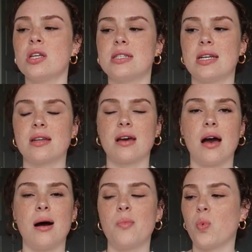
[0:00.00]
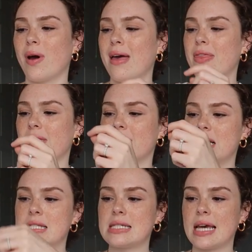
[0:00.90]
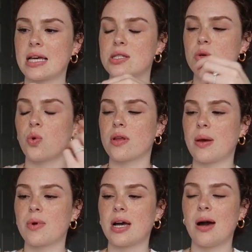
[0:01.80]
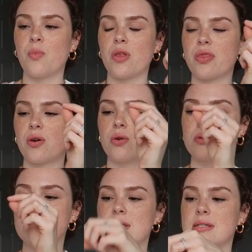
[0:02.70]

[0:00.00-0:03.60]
didn't come with like the sticks, or they would come with those